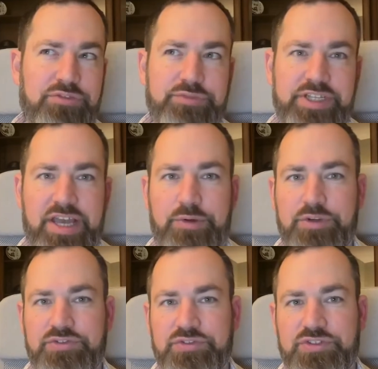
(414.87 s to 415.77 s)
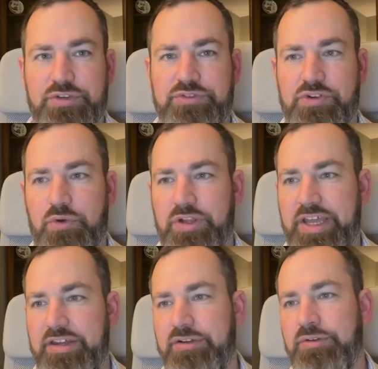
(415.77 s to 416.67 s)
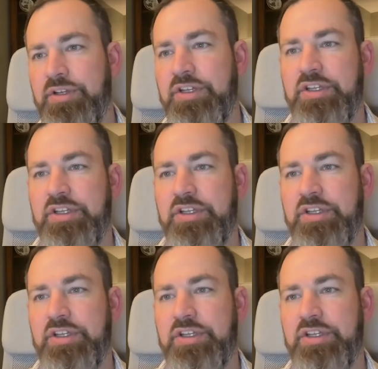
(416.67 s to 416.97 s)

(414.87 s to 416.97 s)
3 hours or so to Orlando.